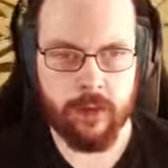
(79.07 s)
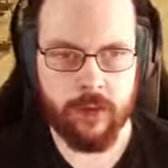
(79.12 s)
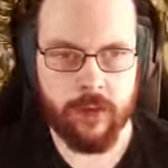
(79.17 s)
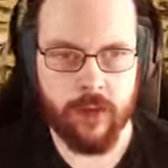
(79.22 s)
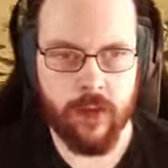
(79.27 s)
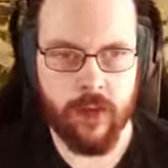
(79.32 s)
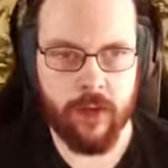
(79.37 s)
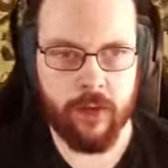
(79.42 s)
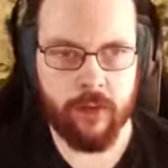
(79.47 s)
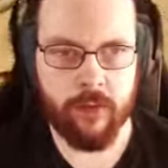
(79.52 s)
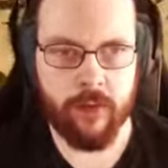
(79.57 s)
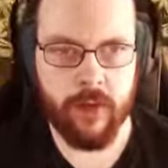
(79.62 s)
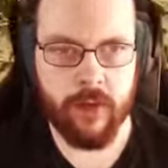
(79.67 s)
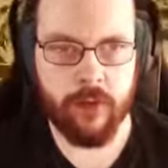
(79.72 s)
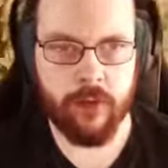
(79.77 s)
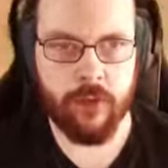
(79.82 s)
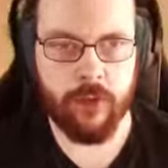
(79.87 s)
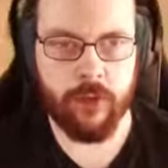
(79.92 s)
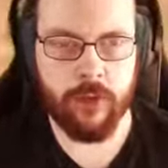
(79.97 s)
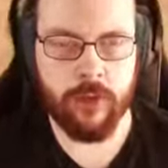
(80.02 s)
the caravan
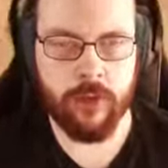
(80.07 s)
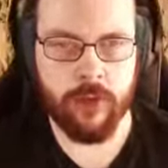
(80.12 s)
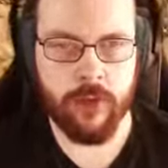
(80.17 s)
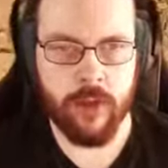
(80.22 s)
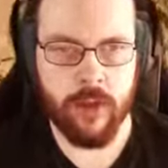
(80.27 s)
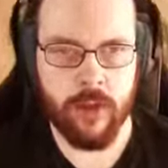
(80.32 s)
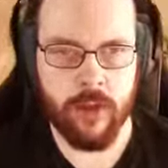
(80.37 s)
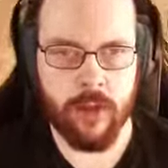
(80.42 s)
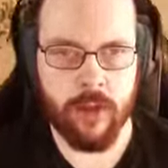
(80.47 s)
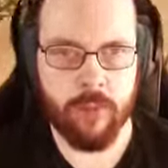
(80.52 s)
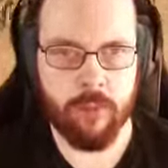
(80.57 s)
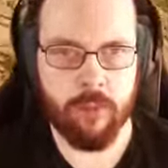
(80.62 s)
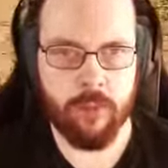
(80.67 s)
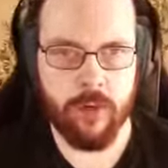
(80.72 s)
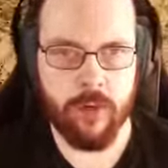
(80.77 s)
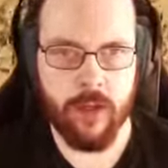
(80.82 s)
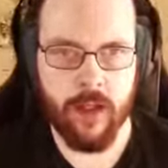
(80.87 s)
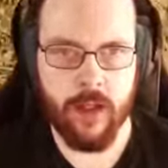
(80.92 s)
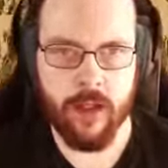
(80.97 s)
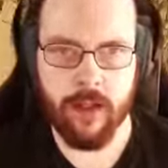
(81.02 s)
to Longkeep,
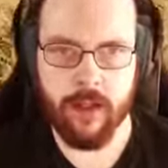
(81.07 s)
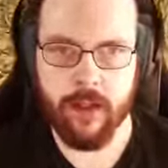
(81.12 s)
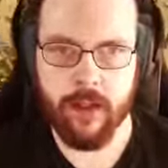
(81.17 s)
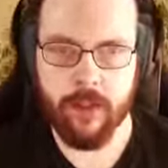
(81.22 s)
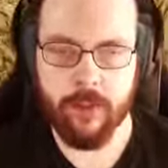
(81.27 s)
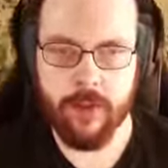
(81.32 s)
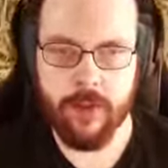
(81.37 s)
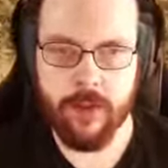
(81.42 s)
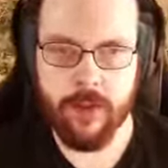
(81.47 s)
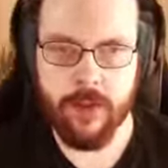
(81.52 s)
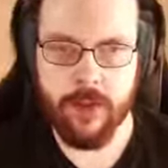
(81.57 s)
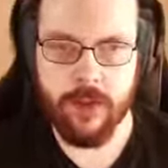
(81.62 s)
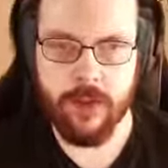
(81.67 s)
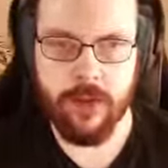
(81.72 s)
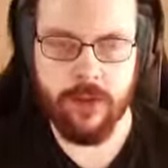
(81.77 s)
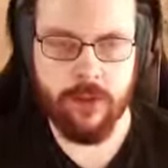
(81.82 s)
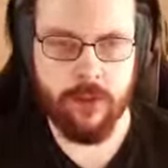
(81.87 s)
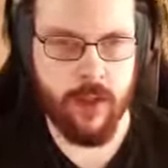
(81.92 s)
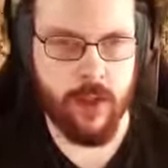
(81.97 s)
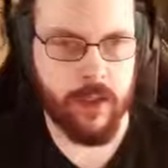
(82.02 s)
alchemist,
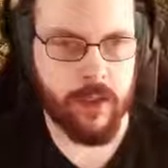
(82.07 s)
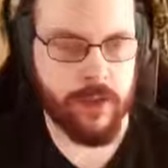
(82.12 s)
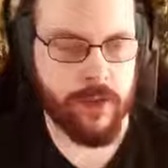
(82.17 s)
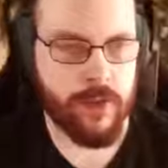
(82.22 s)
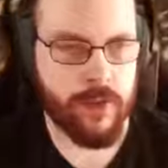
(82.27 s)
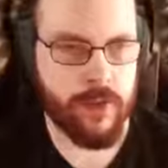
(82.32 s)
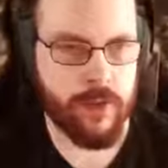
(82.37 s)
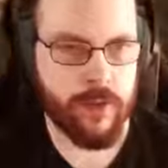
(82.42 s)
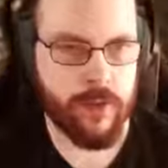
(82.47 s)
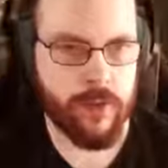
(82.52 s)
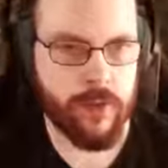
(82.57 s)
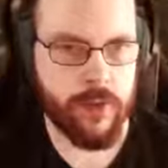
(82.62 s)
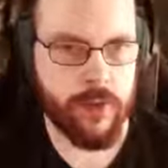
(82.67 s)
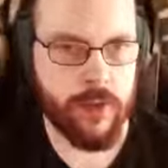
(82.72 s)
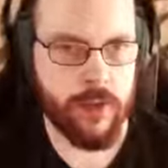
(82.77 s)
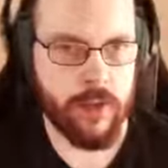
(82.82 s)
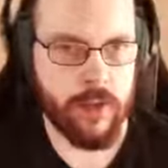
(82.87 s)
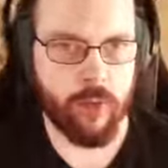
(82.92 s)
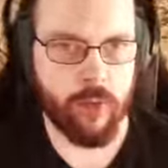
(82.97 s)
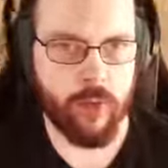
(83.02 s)
dragon sword.
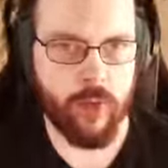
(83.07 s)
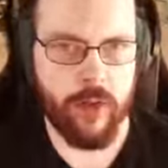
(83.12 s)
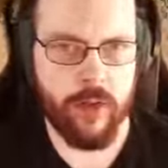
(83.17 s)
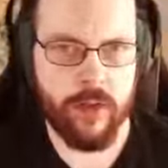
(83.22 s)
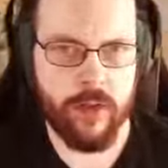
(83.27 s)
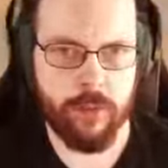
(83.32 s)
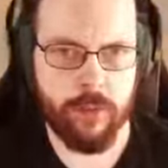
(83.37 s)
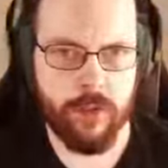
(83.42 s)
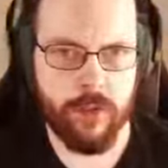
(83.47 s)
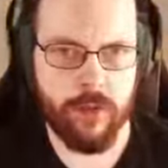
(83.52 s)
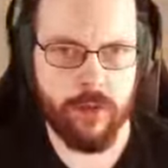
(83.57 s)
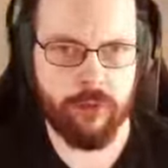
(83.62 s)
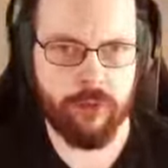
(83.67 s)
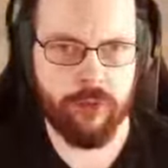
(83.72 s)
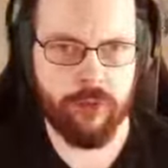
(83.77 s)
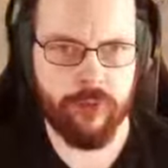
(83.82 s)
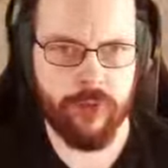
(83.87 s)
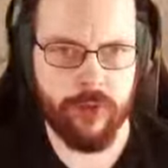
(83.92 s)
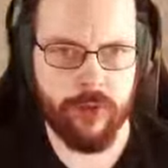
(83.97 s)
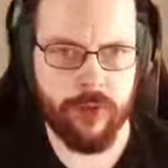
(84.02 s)
Quite a bit of
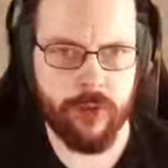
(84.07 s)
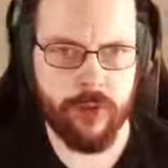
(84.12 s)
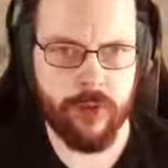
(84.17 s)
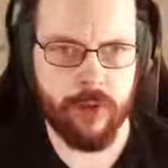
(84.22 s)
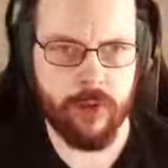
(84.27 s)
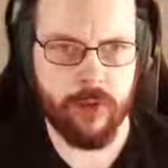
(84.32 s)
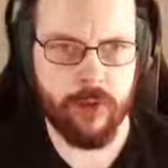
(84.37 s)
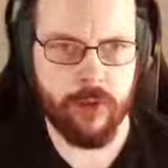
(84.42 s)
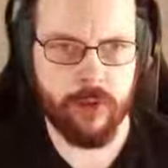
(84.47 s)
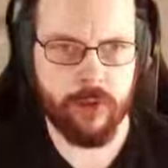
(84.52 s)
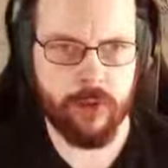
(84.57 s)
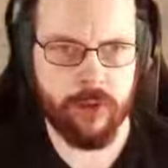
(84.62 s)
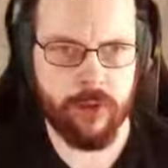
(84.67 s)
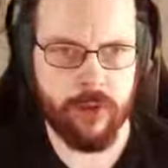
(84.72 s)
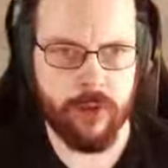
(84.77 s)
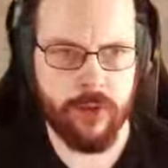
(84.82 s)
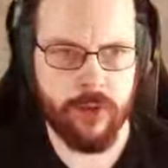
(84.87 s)
uh,